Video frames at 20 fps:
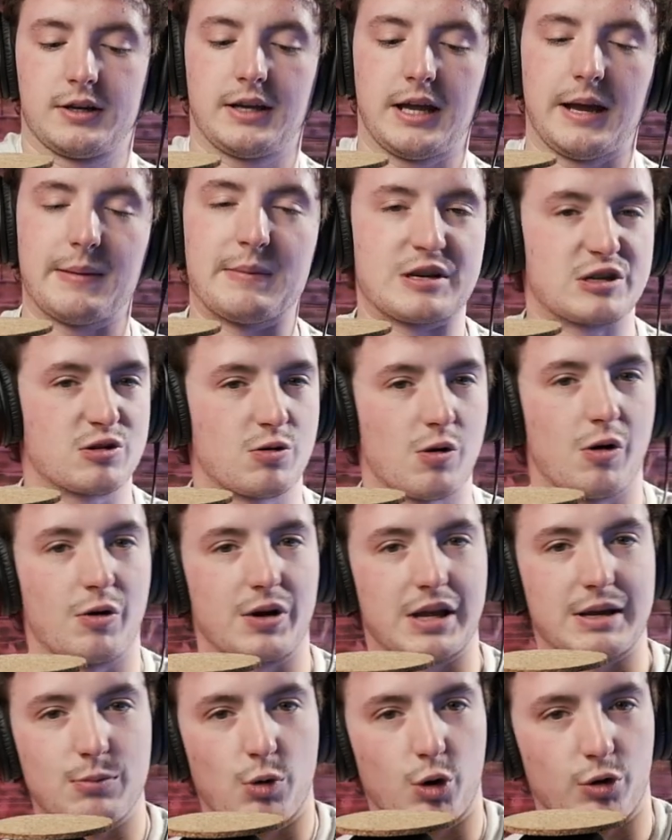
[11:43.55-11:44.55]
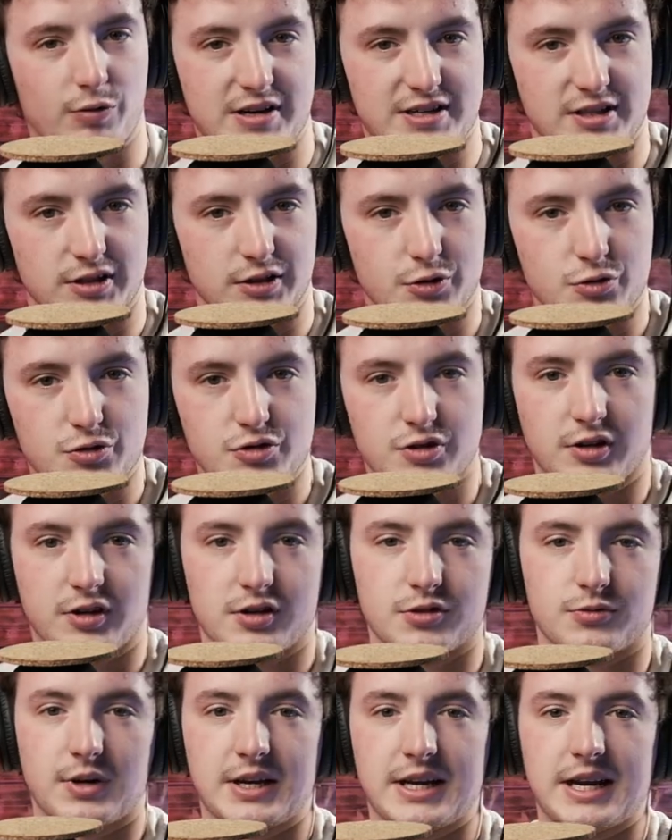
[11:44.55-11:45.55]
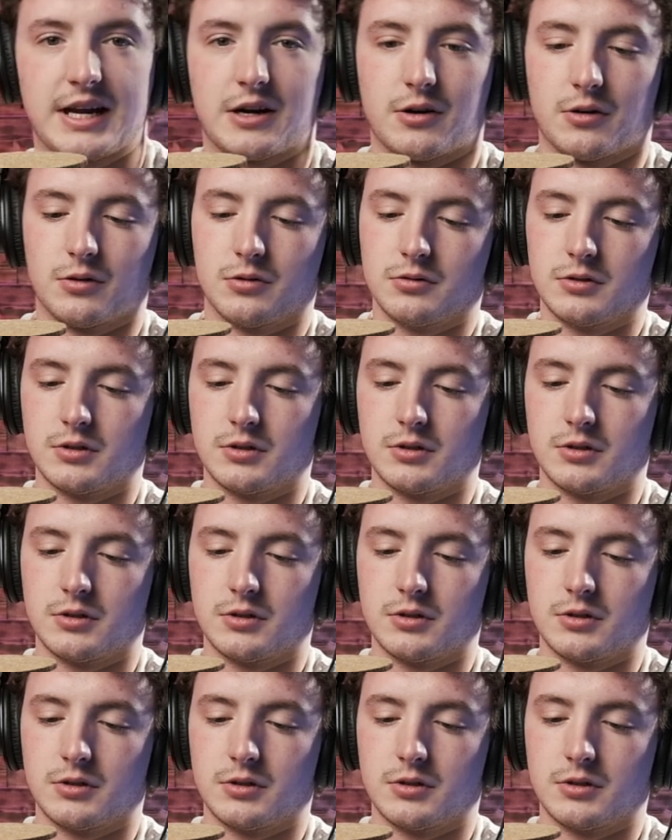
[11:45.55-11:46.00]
image quality, more resolution. Because right now,